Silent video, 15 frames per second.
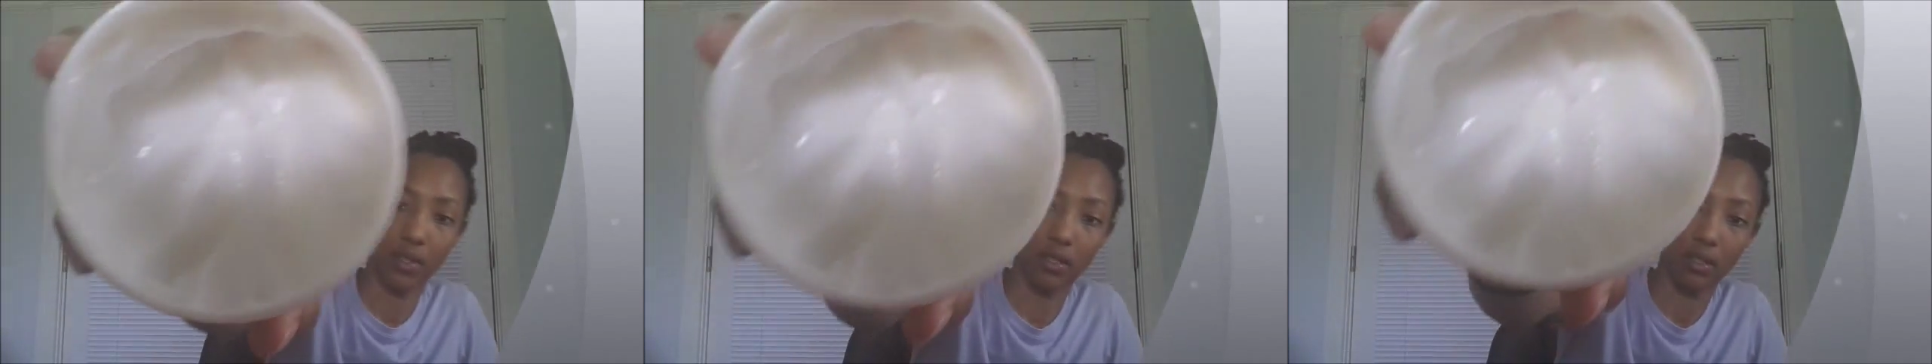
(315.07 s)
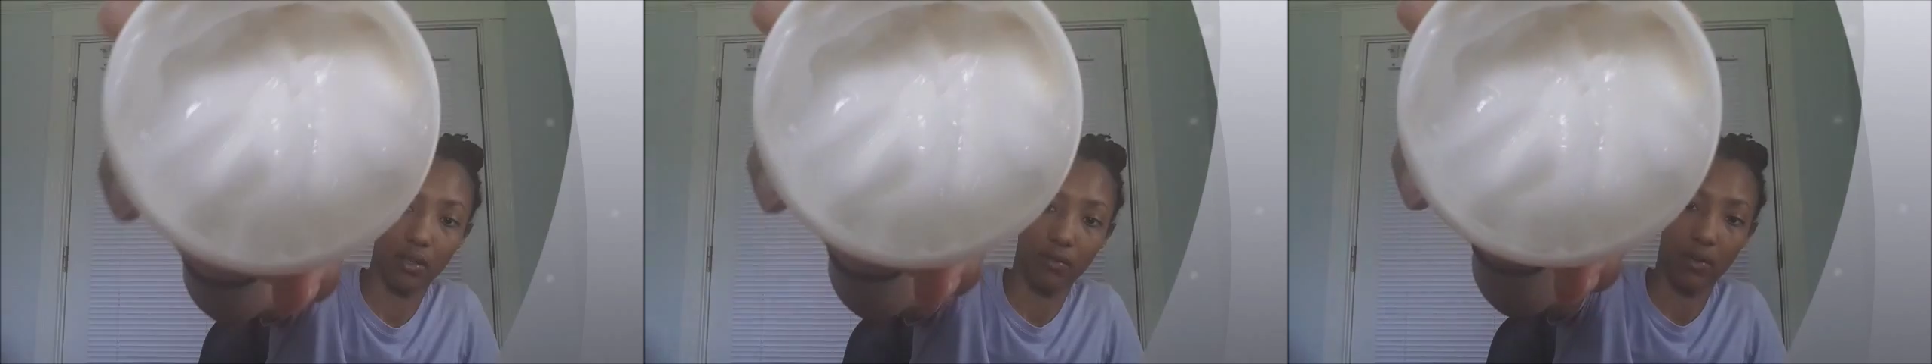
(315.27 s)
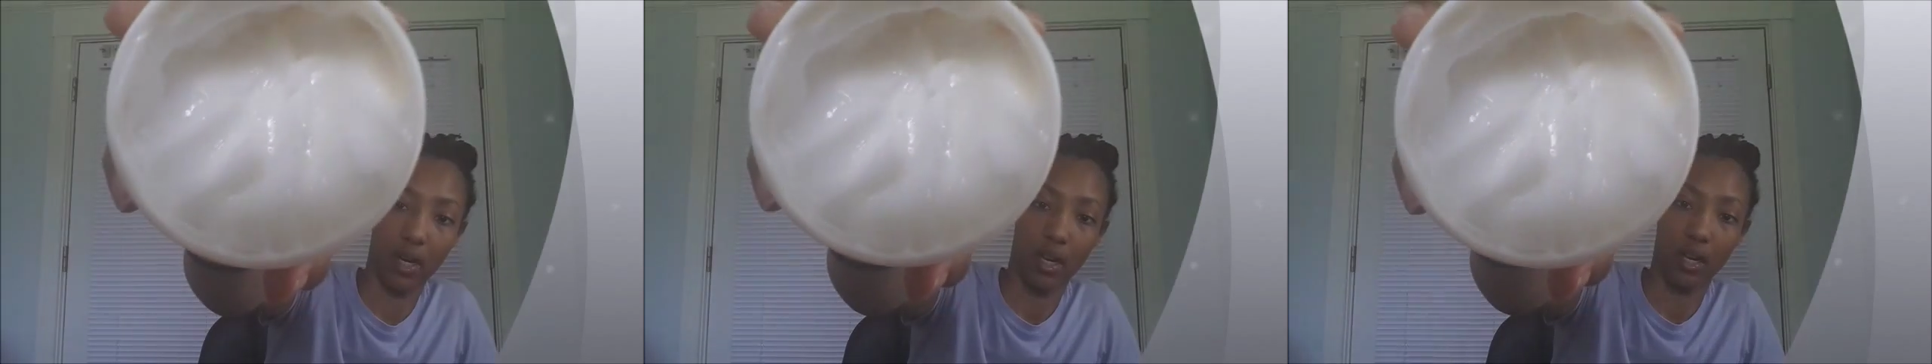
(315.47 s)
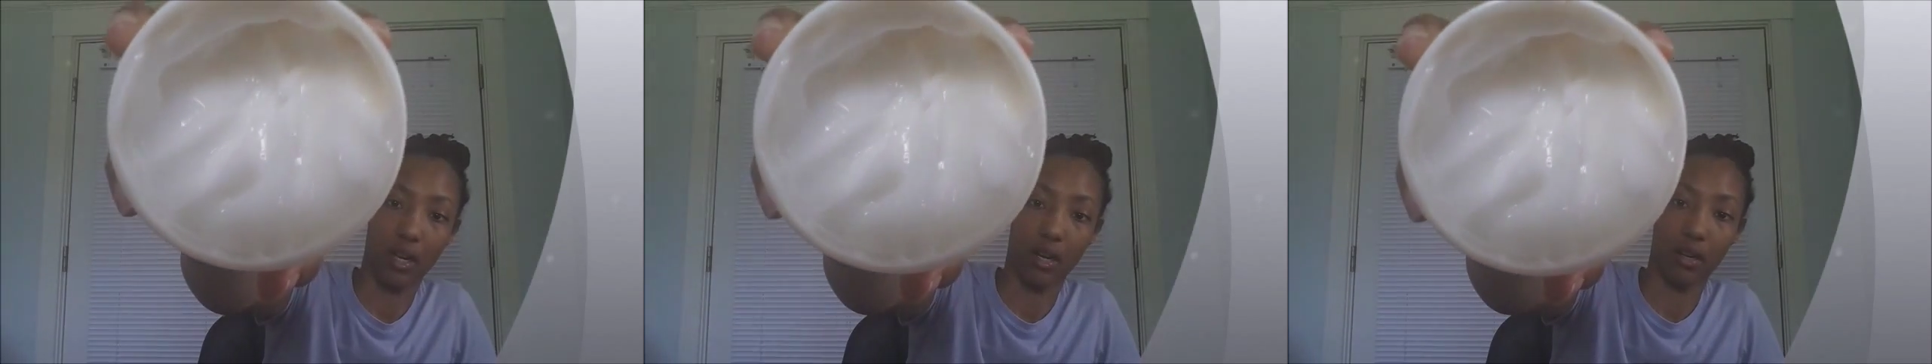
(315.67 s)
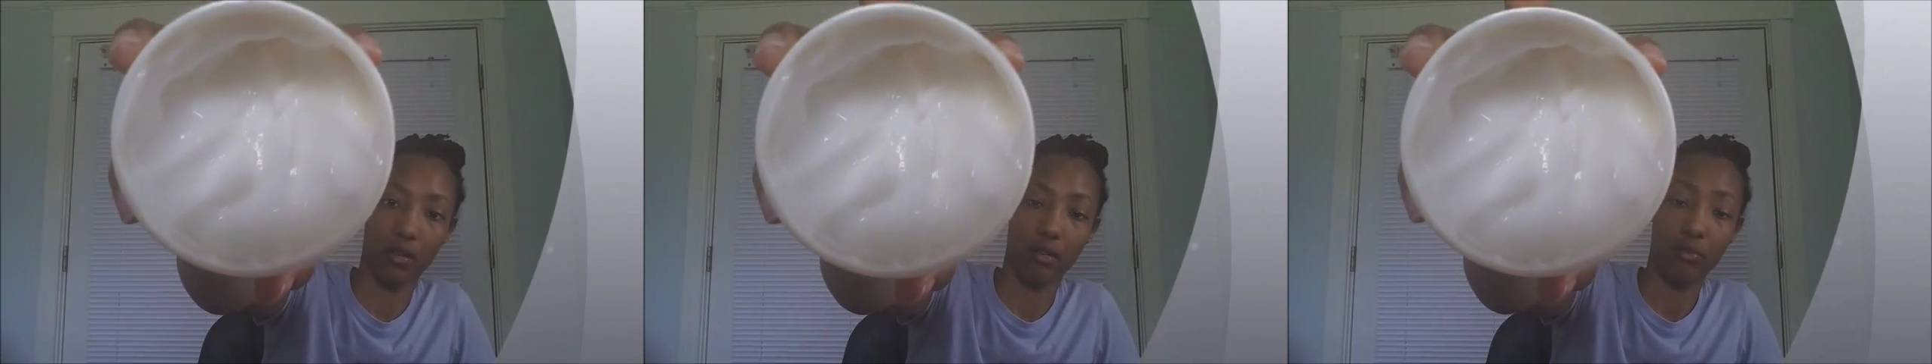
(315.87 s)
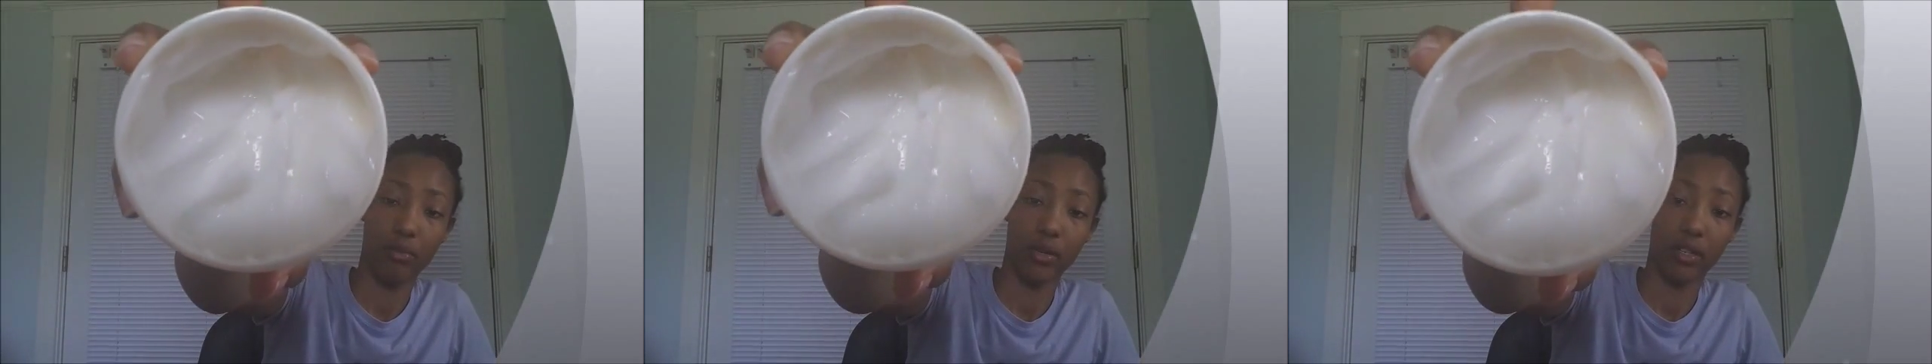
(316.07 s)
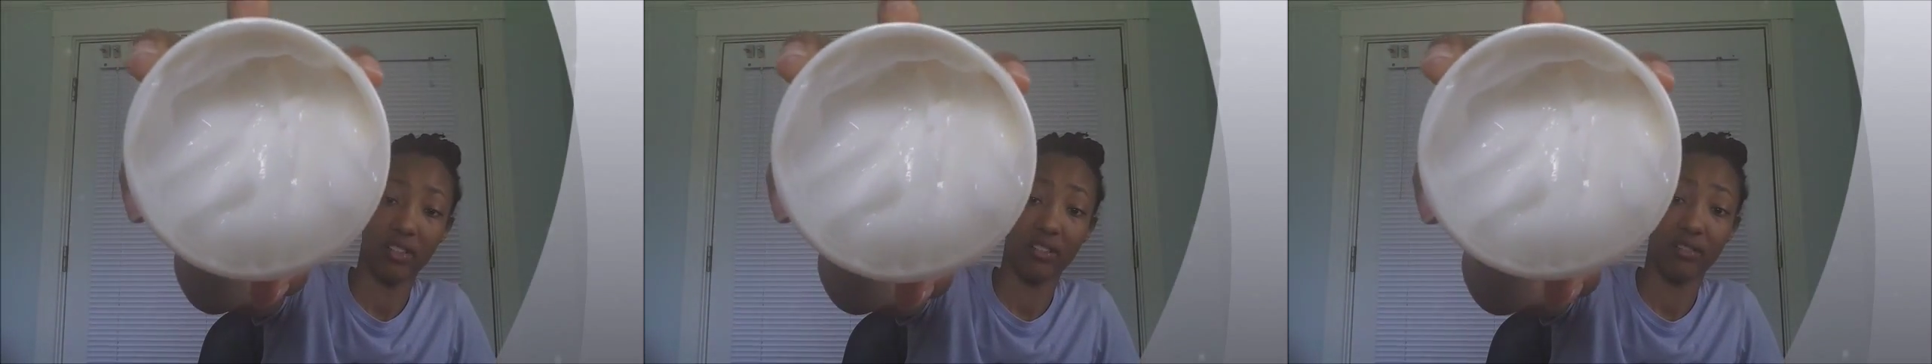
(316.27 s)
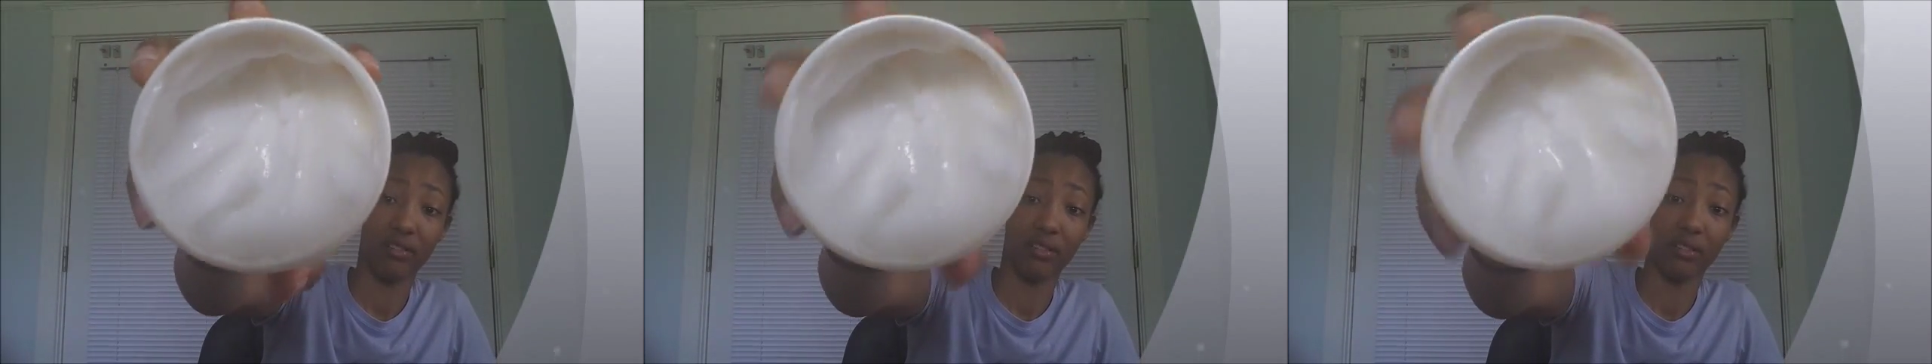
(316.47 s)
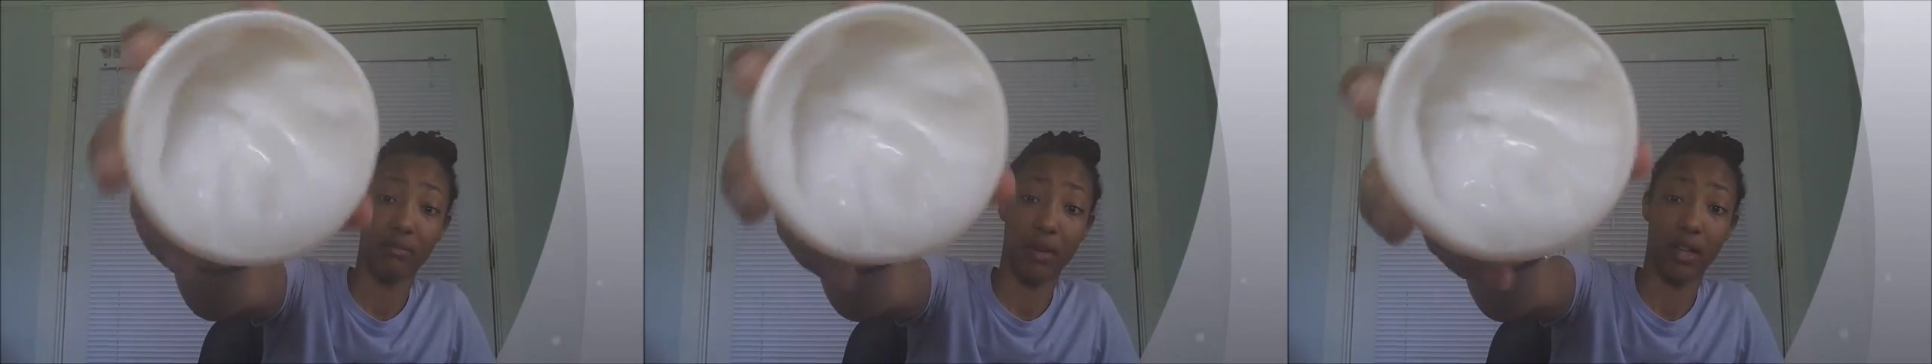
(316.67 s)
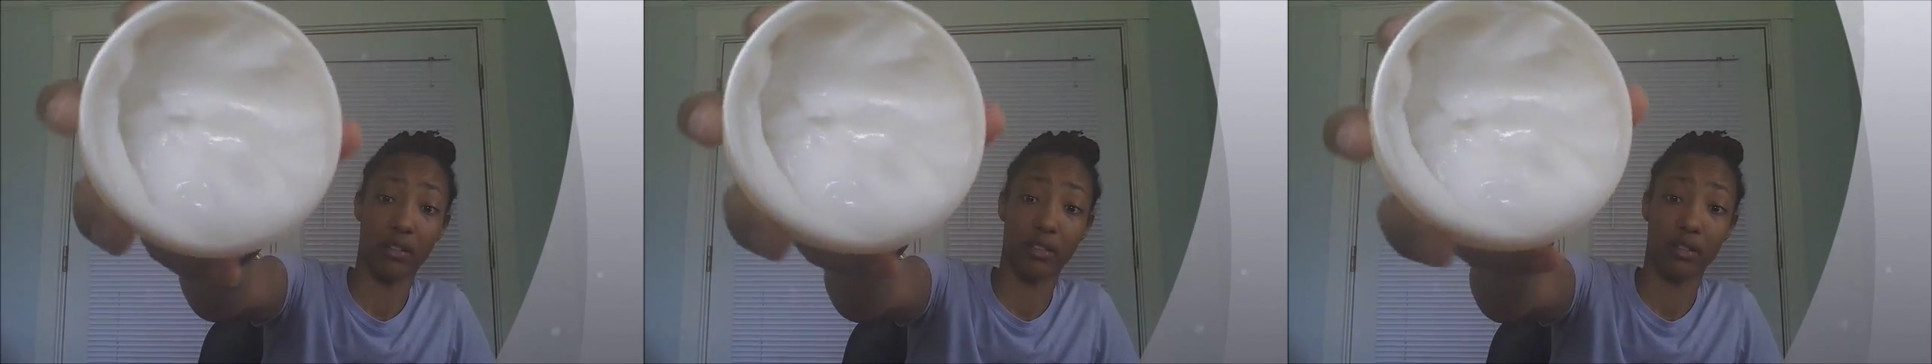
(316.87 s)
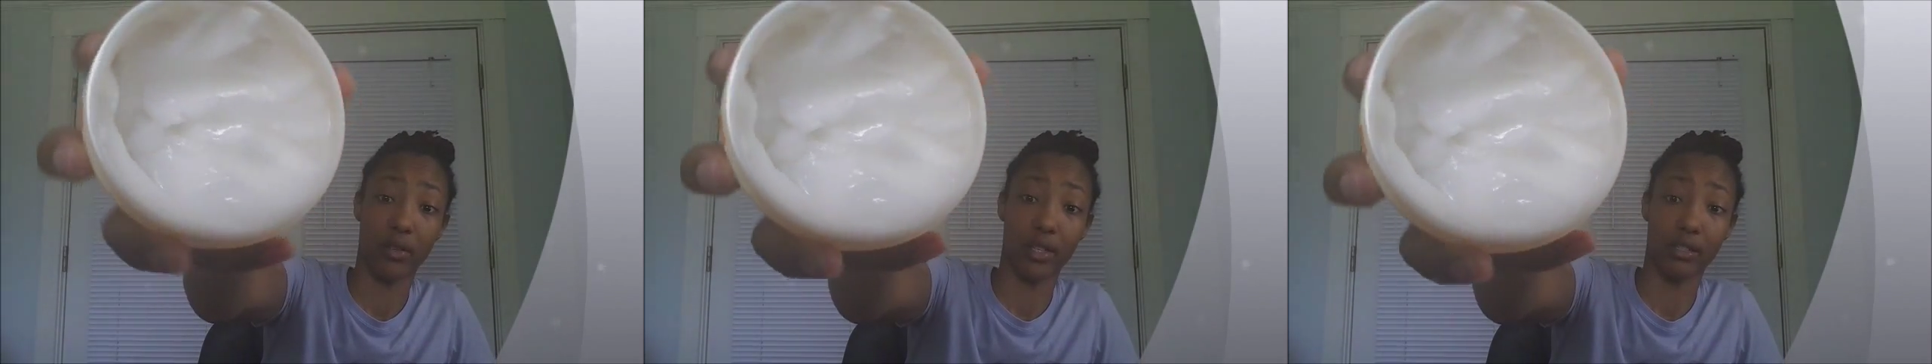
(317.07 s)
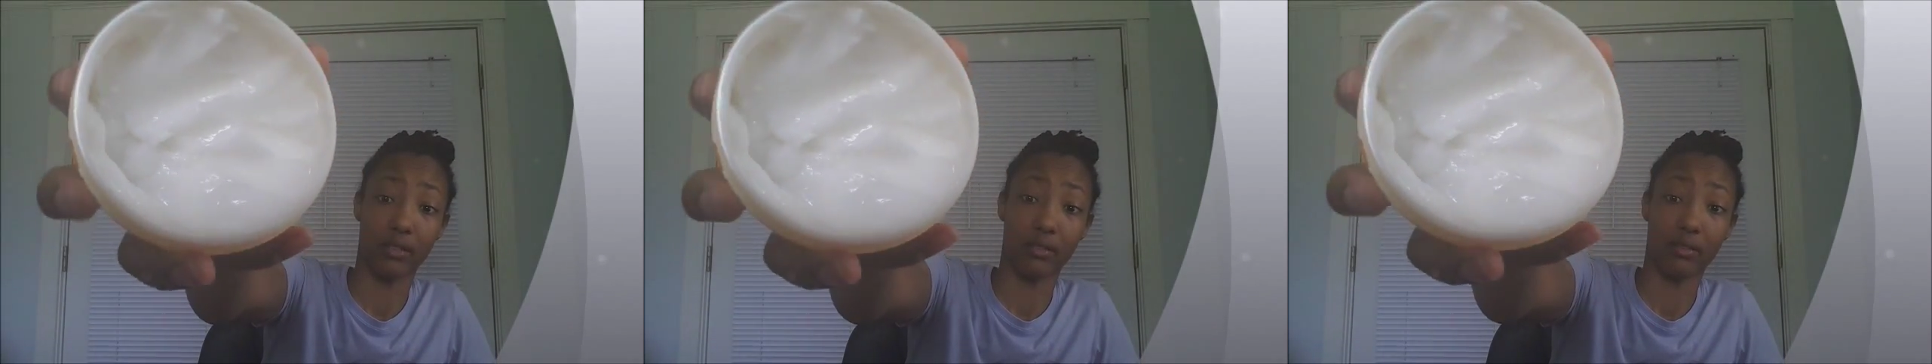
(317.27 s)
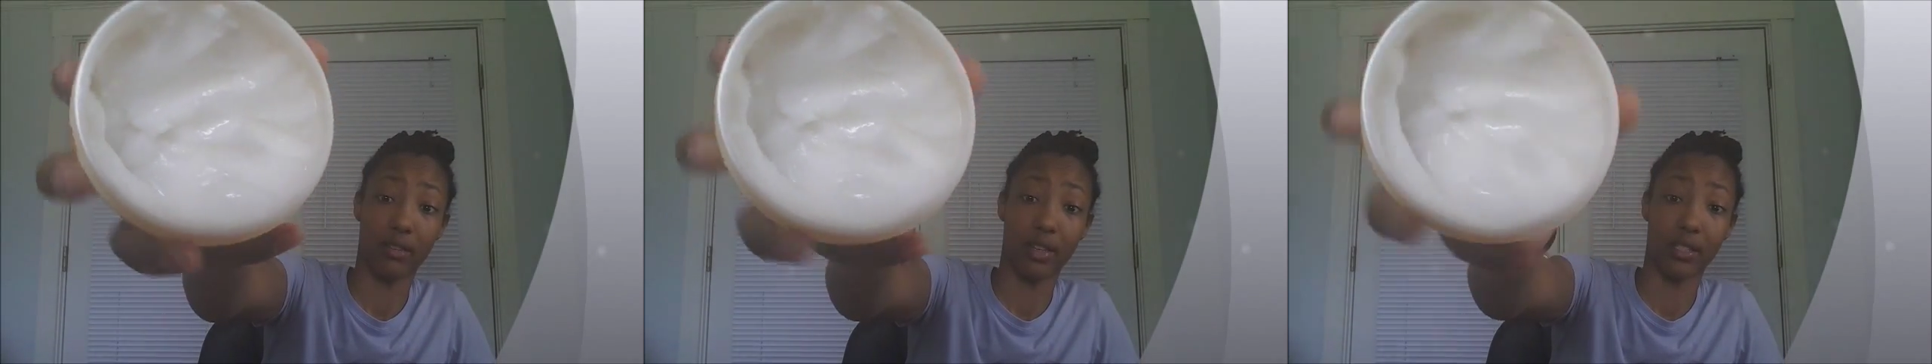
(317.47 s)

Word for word: is it right here. No particular smell to it.